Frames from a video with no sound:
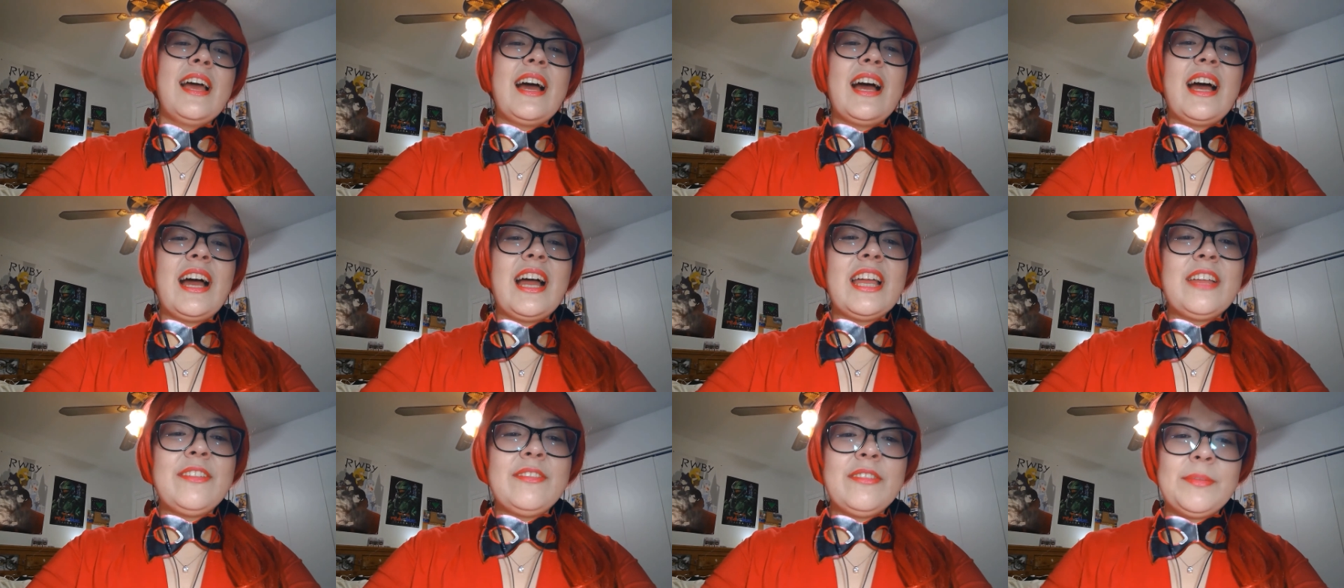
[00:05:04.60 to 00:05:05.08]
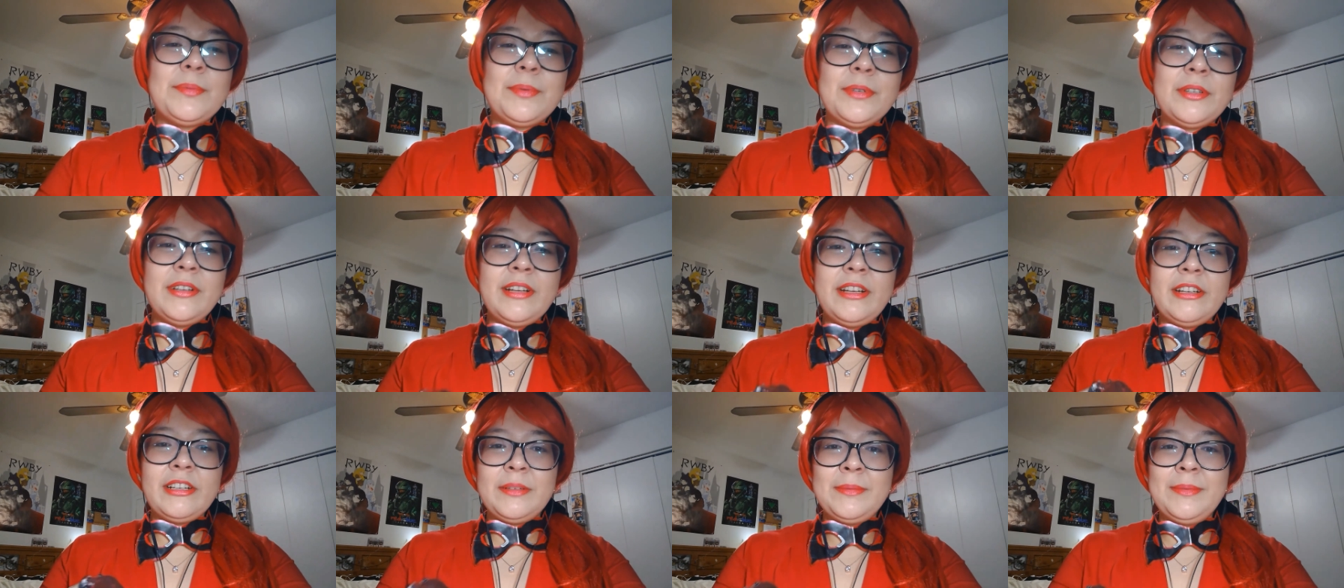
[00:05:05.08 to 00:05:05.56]
I am the pro
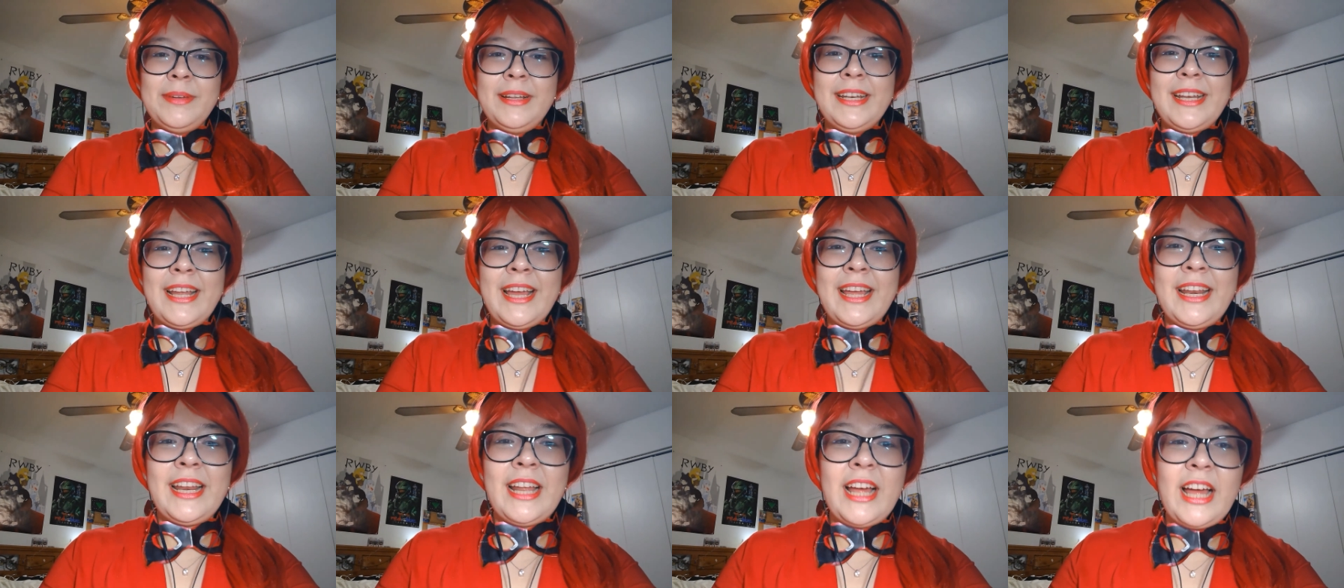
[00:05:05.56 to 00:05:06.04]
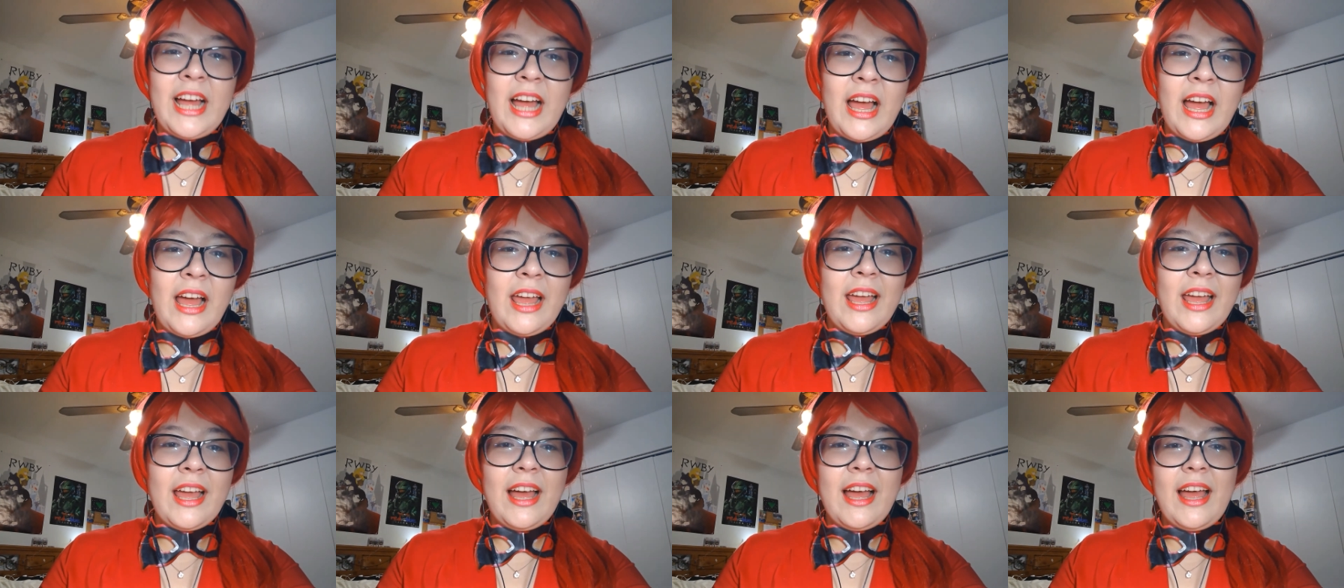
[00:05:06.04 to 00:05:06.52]
hero Midnight.
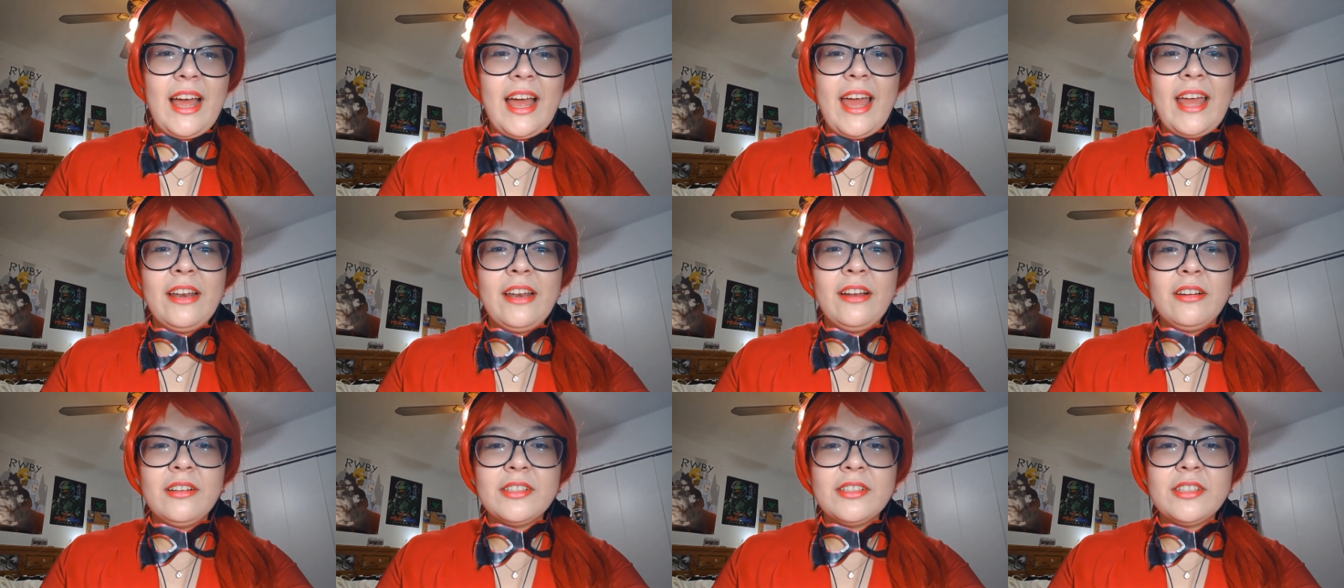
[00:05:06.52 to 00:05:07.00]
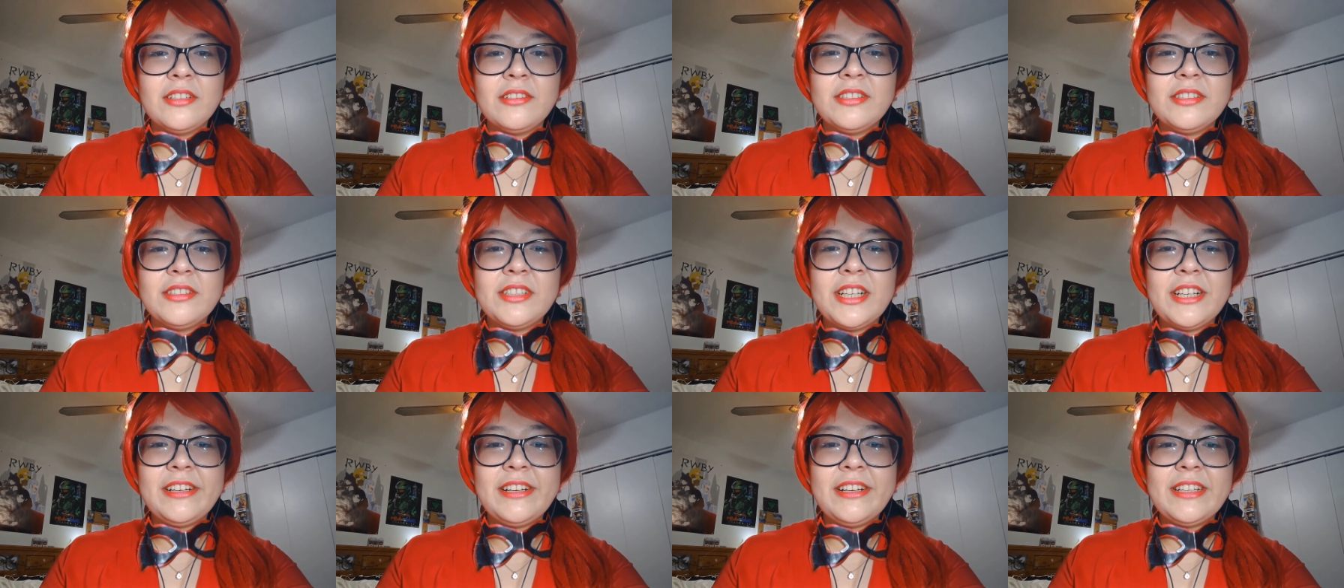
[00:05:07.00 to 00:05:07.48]
I and also
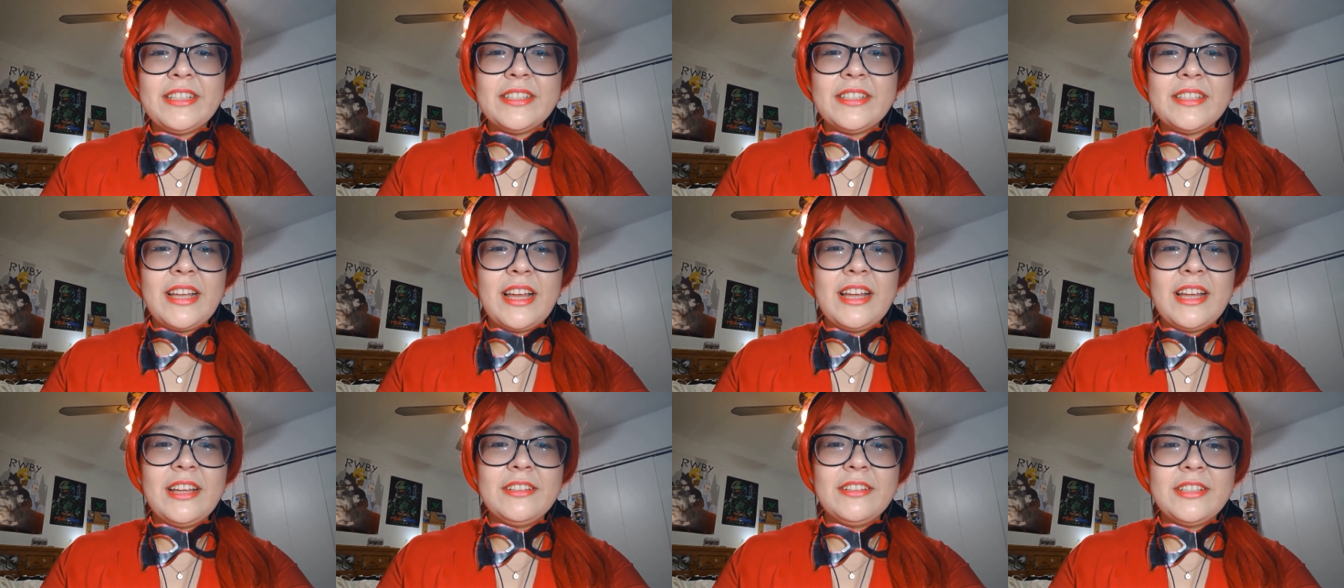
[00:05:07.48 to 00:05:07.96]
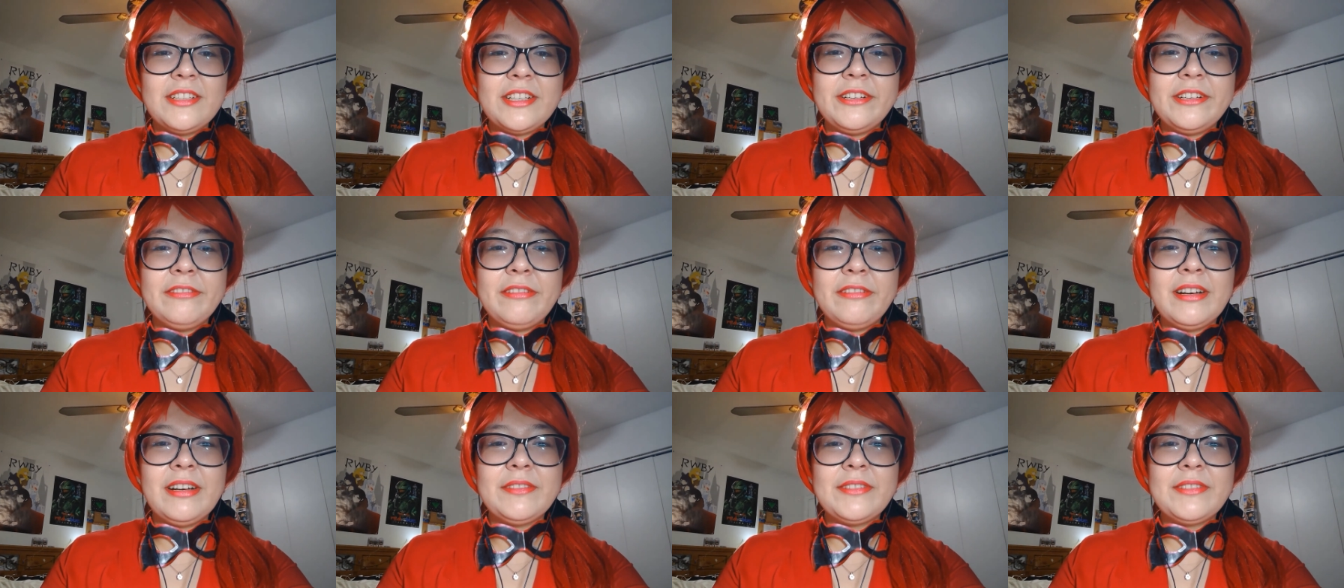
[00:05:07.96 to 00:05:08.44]
Cherry's uh, Cherry,
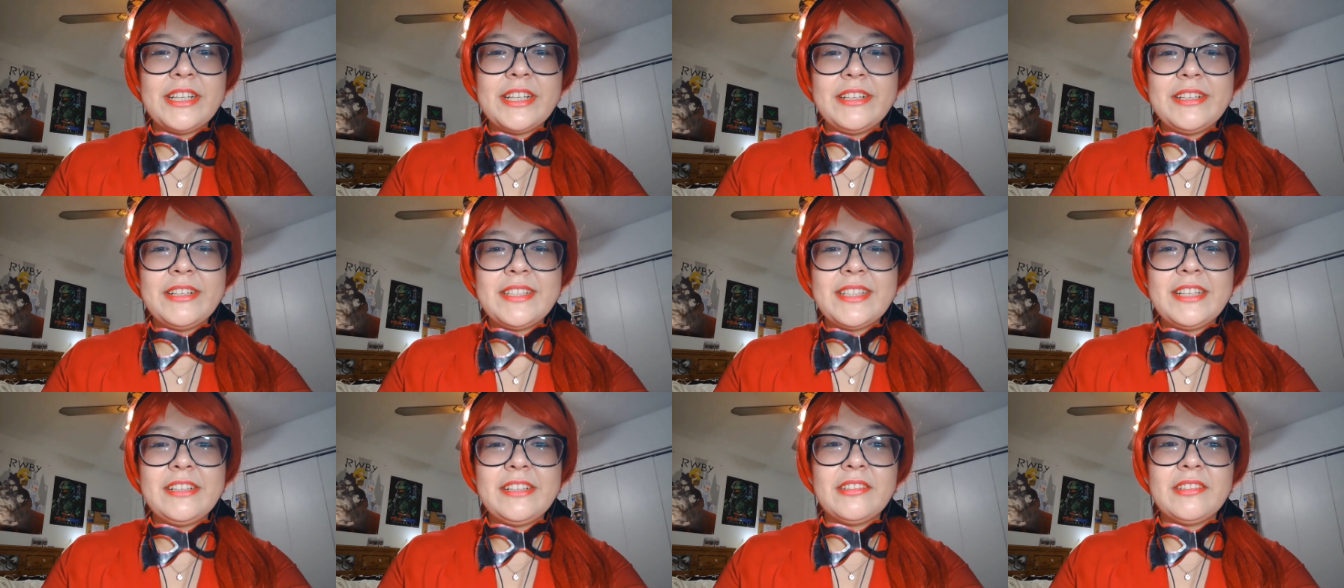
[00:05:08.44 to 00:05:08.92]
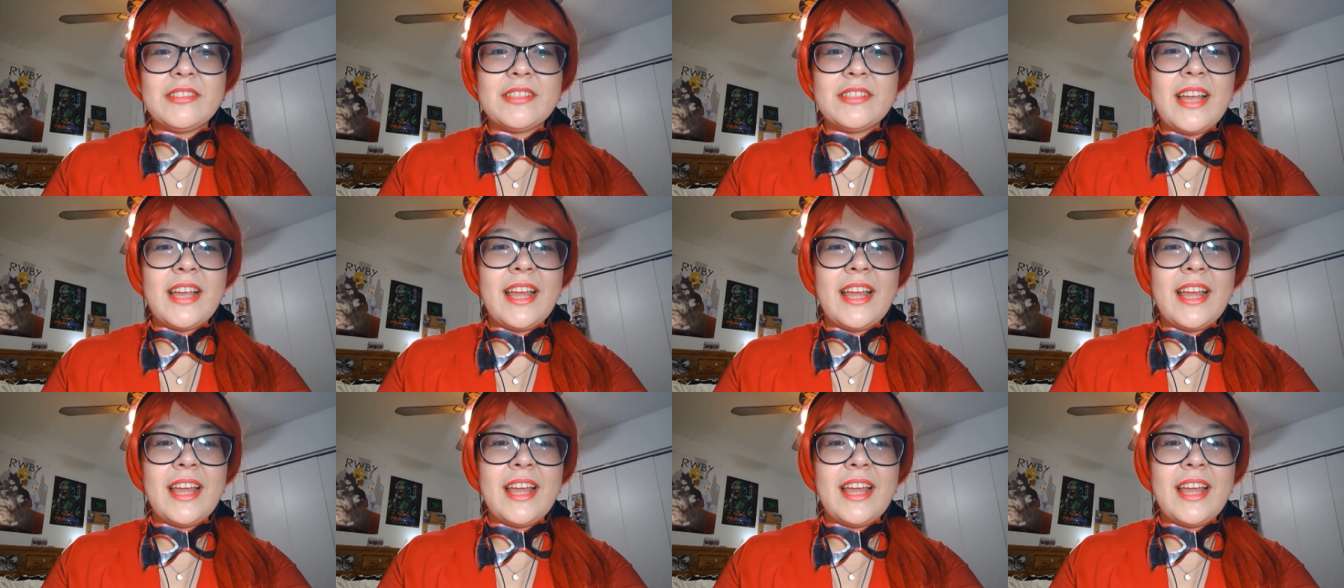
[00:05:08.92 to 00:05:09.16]
one of Cherry's heroes.